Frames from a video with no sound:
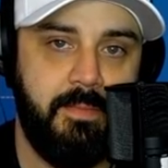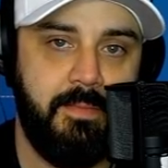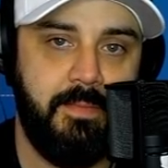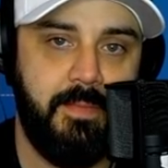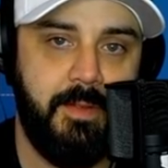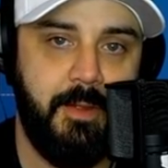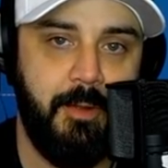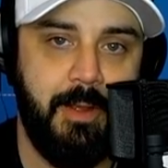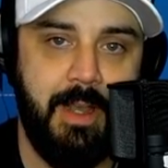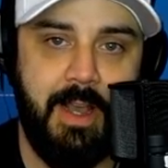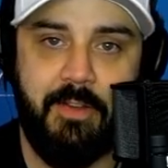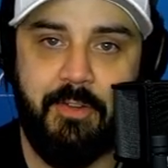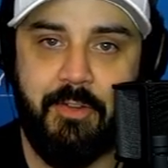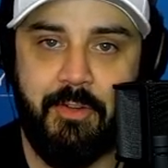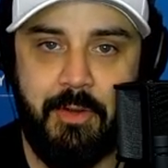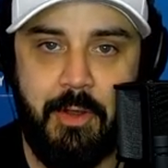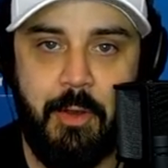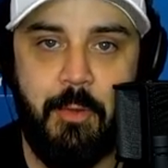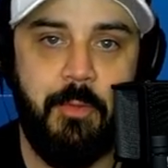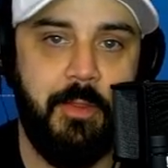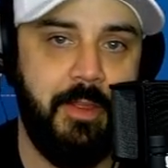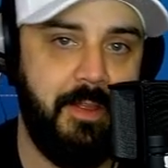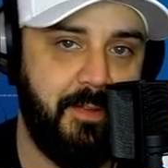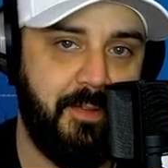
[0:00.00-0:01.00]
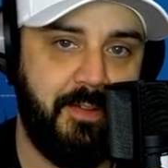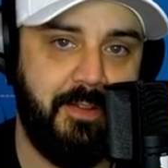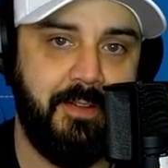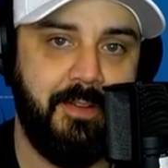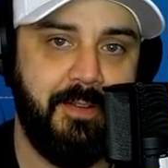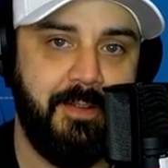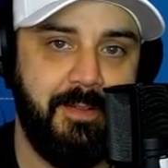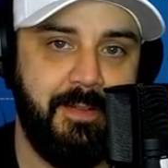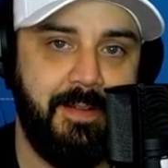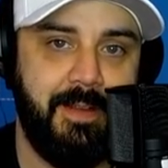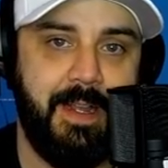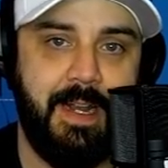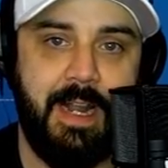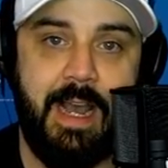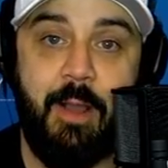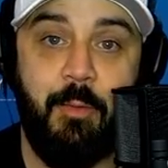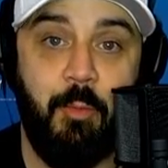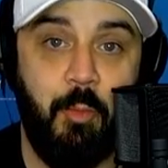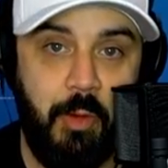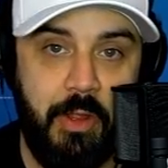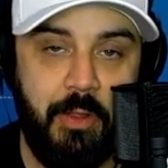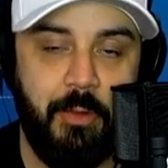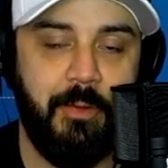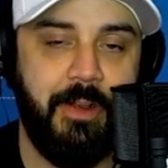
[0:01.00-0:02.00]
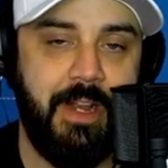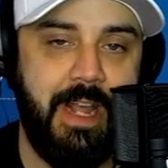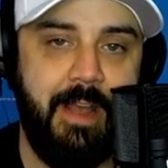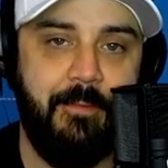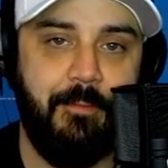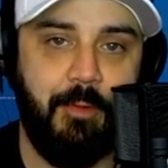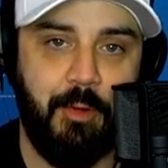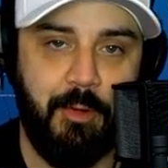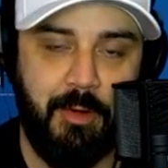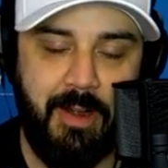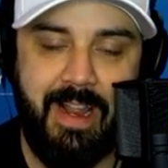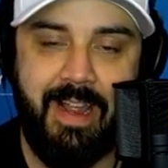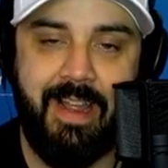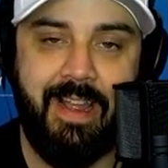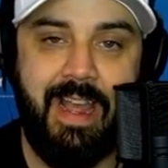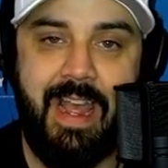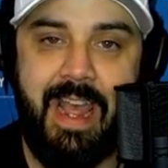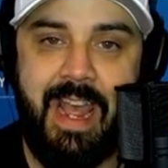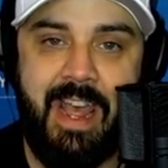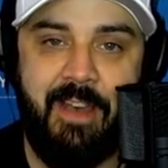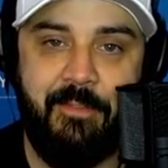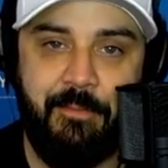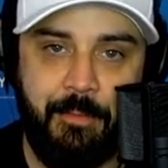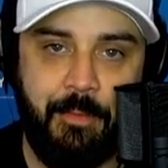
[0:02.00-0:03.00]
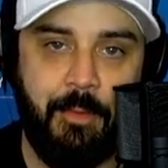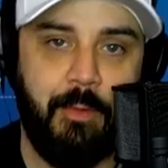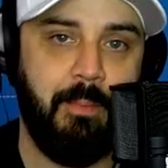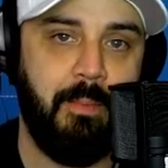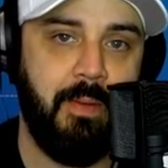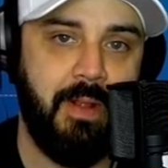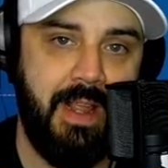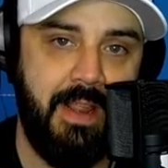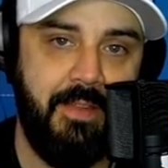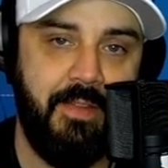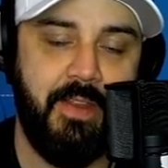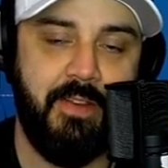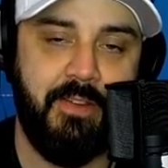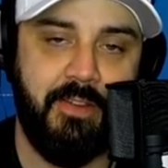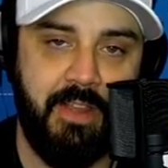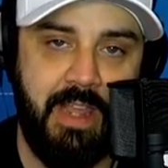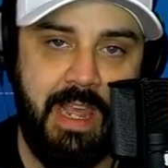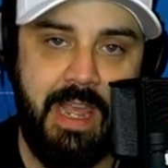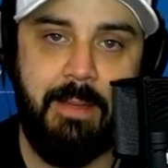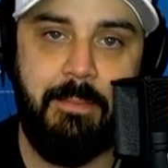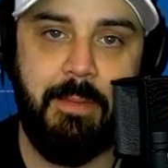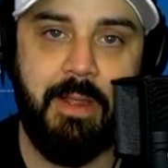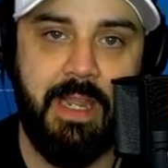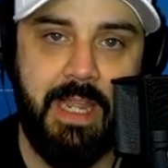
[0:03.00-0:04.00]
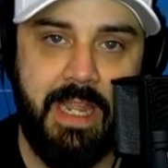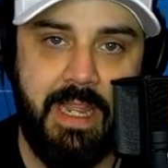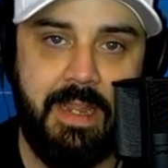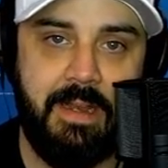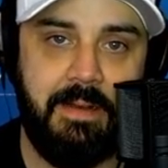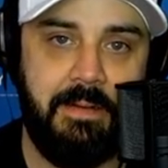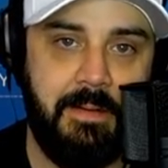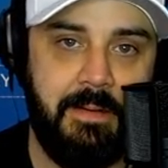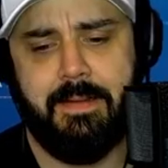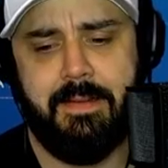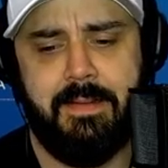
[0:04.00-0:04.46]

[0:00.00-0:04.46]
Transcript: You guys know this, and I will never, ever play this game again.